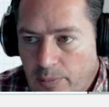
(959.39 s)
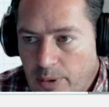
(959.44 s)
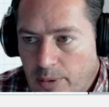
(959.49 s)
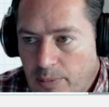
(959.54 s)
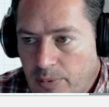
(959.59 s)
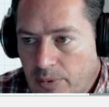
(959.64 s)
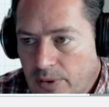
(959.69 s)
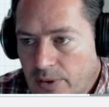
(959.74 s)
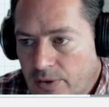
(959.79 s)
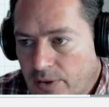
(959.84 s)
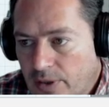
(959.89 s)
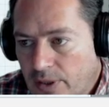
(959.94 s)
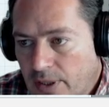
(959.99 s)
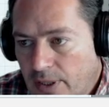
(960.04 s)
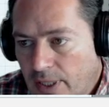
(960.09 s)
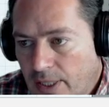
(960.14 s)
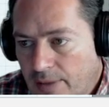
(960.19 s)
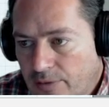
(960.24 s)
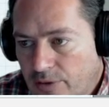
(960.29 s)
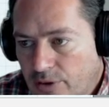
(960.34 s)
people is that they
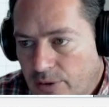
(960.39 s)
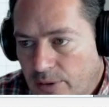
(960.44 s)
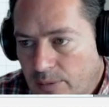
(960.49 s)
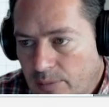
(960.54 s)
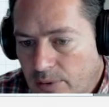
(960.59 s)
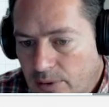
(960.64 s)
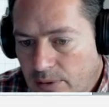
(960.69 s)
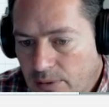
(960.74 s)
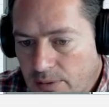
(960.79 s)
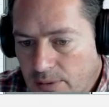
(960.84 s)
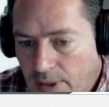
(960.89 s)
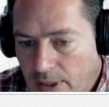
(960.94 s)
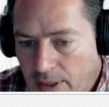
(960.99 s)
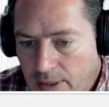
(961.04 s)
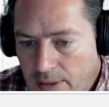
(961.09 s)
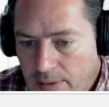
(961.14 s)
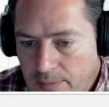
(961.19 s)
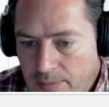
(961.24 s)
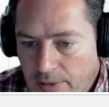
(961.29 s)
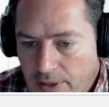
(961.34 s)
have trouble
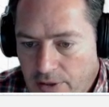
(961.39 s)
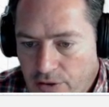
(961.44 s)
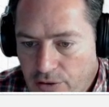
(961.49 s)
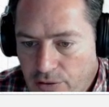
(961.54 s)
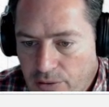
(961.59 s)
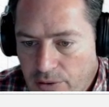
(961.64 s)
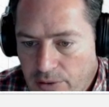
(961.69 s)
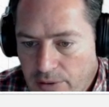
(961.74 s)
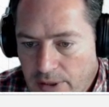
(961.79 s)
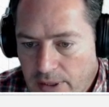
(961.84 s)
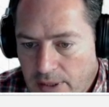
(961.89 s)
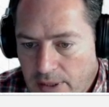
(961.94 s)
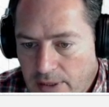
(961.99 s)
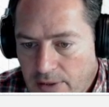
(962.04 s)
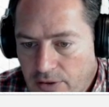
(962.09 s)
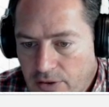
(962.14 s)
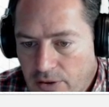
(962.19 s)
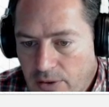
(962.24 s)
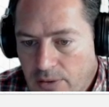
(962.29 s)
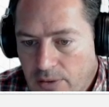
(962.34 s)
extruding this.
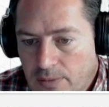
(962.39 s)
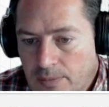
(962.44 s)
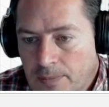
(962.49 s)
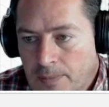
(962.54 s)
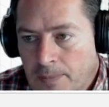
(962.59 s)
So